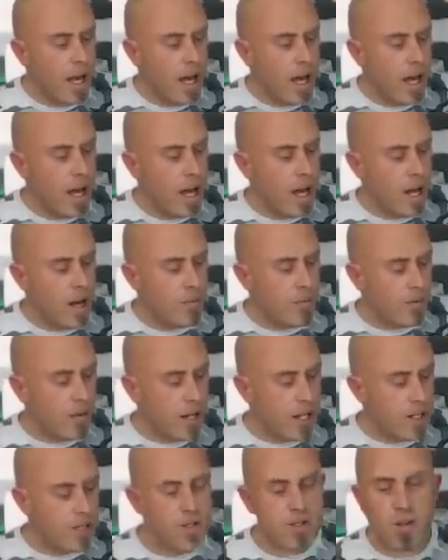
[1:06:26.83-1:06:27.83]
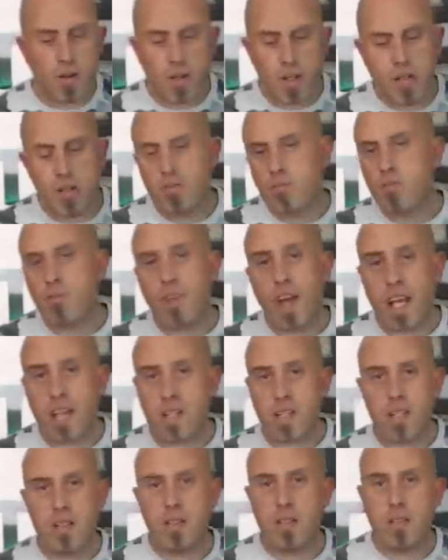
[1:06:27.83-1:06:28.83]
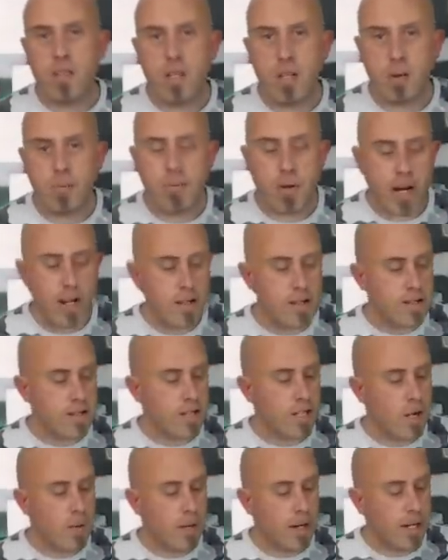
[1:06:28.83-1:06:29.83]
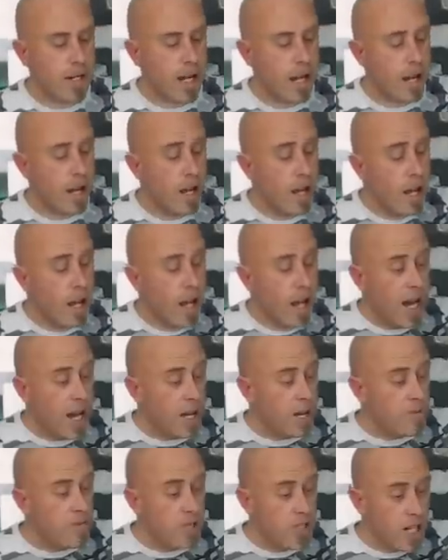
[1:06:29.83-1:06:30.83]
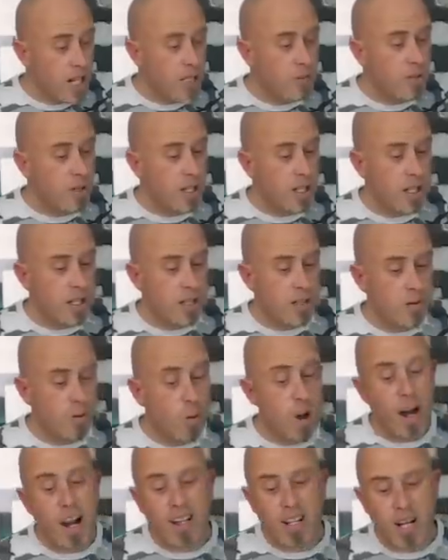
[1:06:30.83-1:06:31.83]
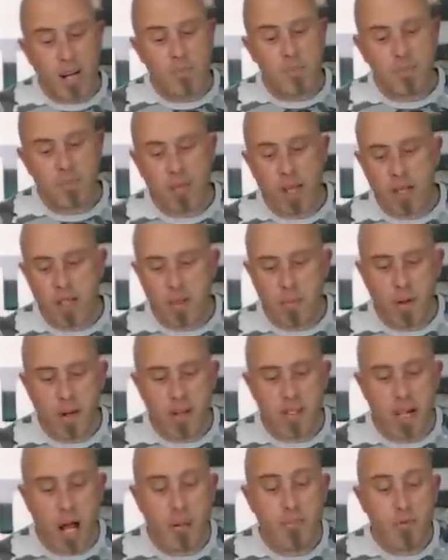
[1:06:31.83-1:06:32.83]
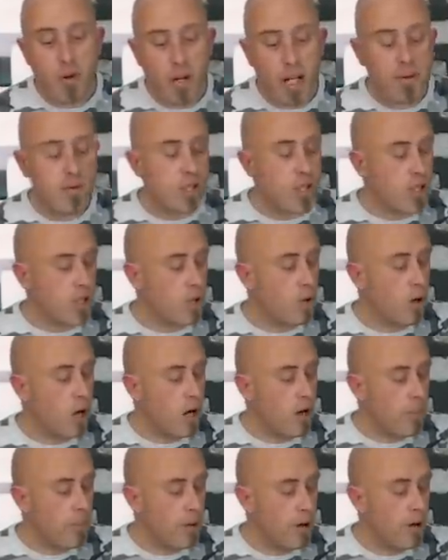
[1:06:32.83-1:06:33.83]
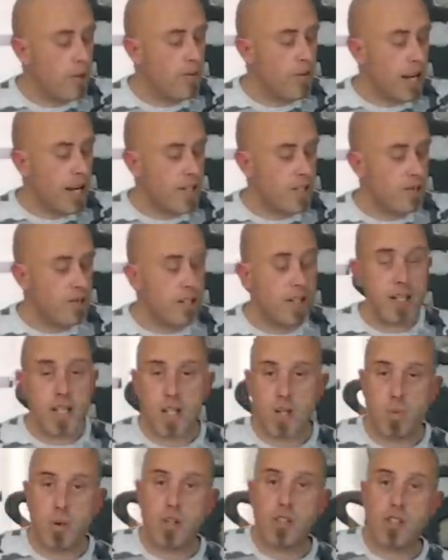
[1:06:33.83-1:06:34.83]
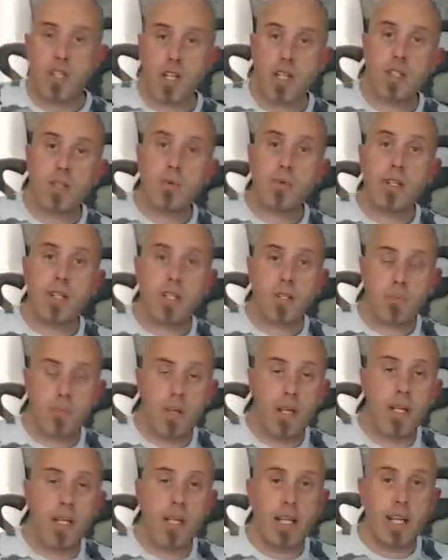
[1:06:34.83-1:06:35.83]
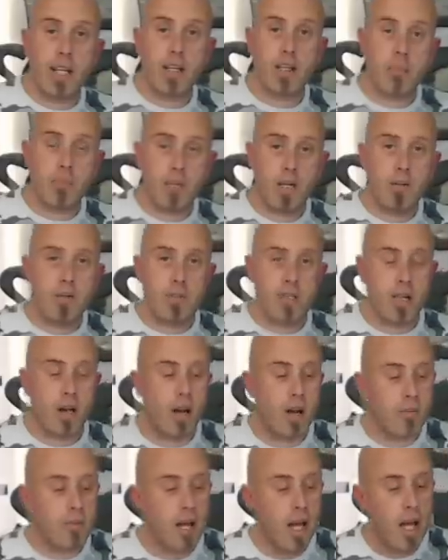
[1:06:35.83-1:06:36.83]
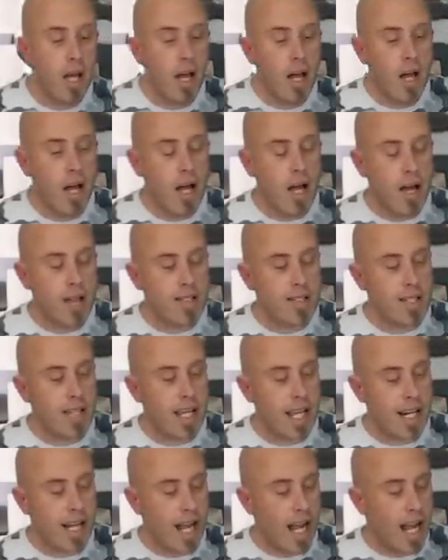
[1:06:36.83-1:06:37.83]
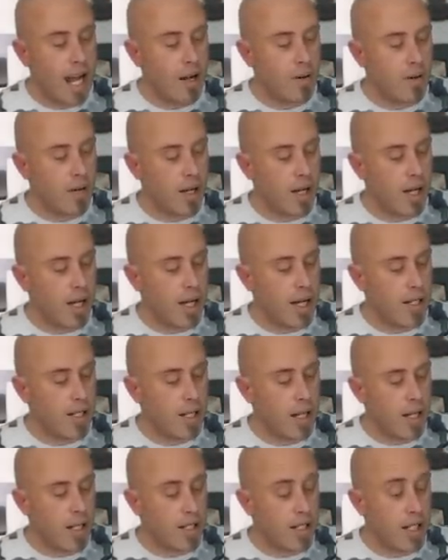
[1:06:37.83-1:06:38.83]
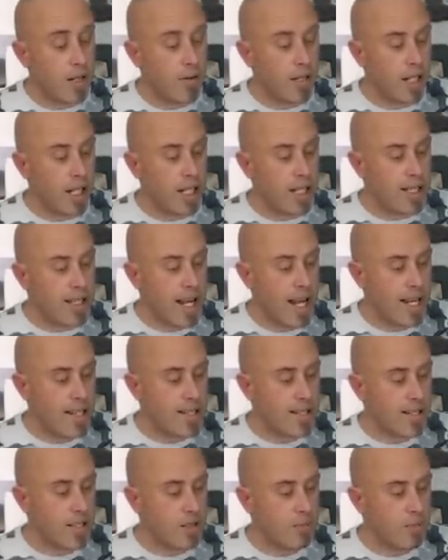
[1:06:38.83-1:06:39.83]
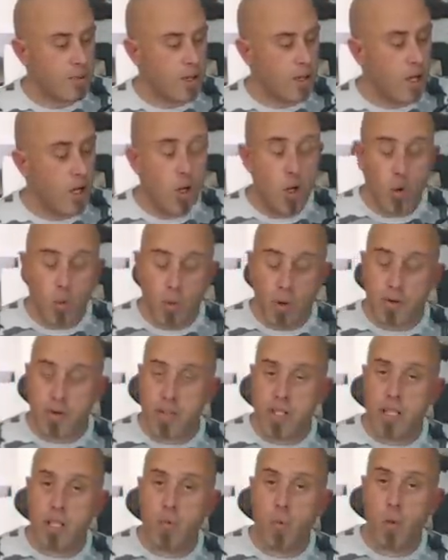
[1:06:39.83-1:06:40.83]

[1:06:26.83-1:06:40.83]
Flight controller, vector, no-brainer to go in there. And I'm genuinely, well, to be honest, I'm not even sure I'll put a vector in this one just to expedite the build time to get it out and go and get it tested. But we'll see.